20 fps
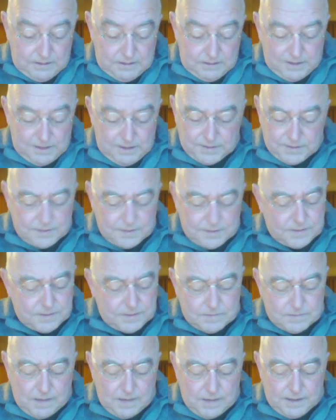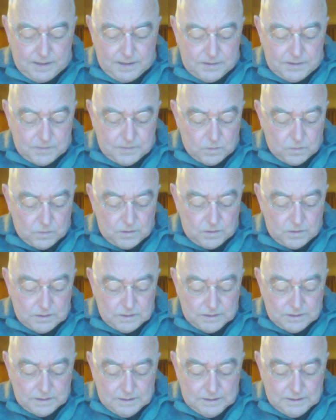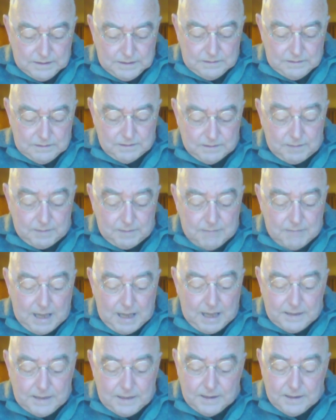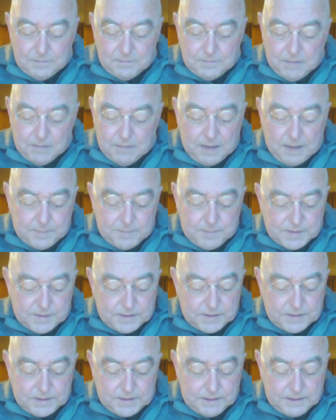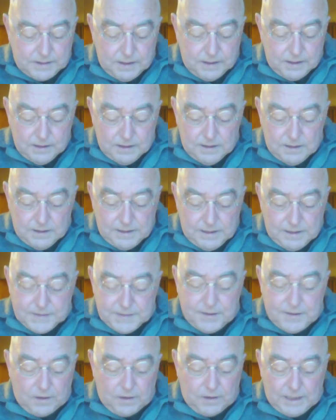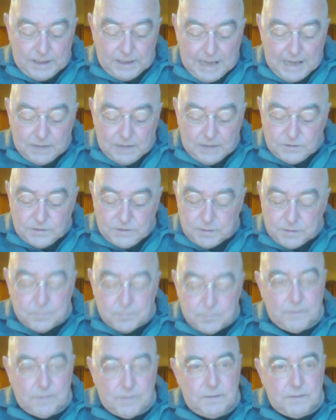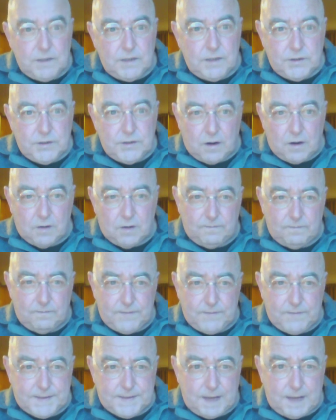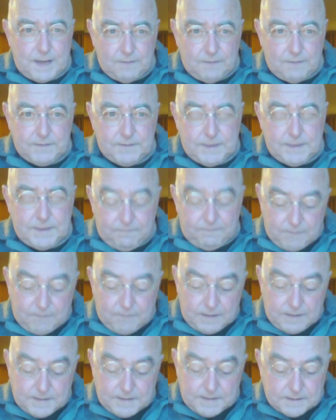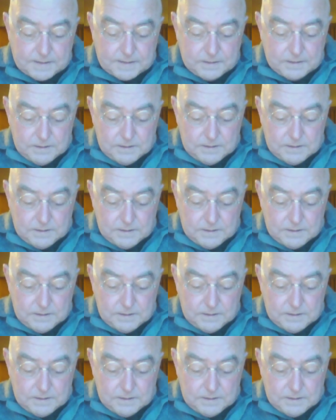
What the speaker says: It's a strange world when a man in my position is not allowed the privilege of self-defense.